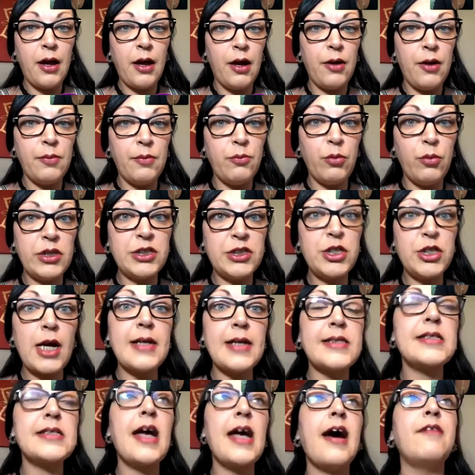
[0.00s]
We
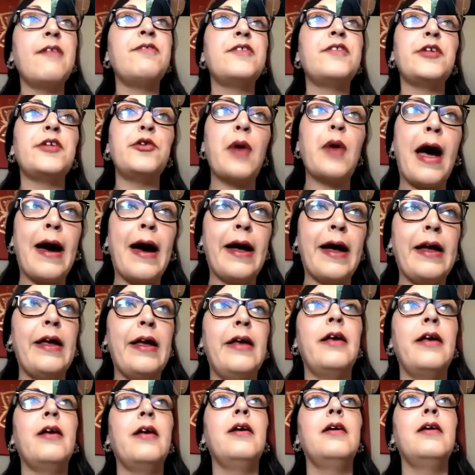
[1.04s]
just have to
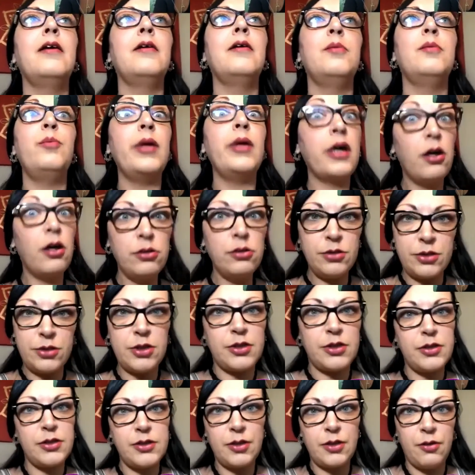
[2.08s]
be
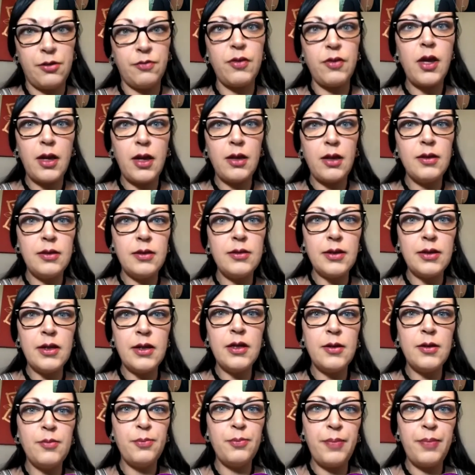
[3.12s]
conscious of it,
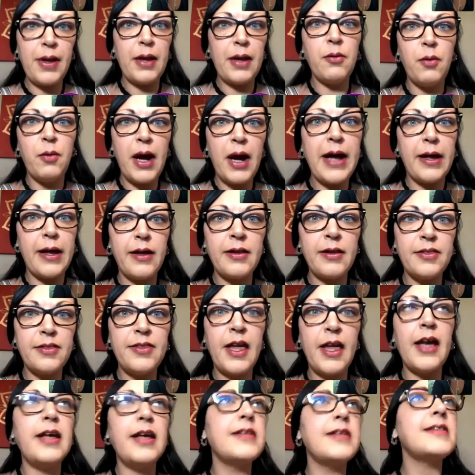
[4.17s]
be aware that
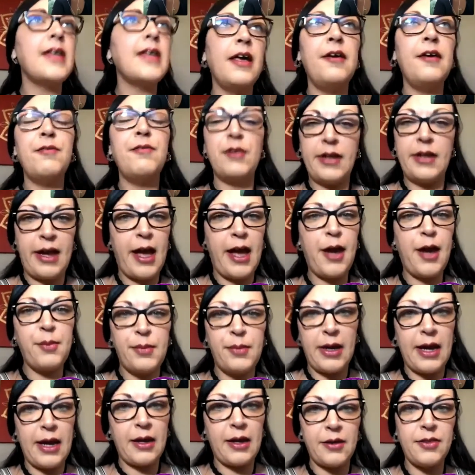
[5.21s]
it's even
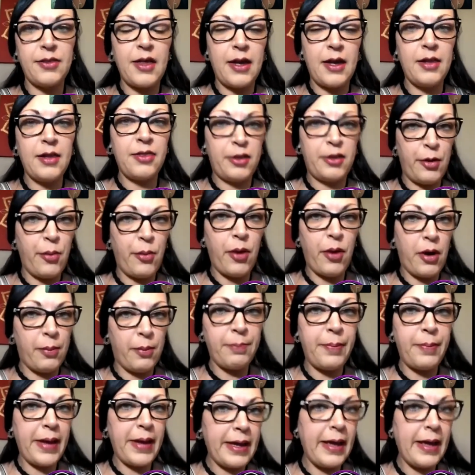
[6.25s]
happening, that you are
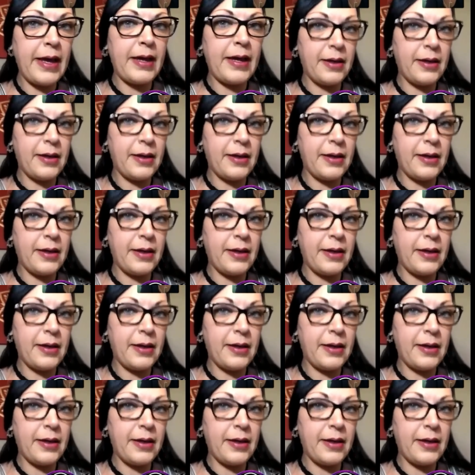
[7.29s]
being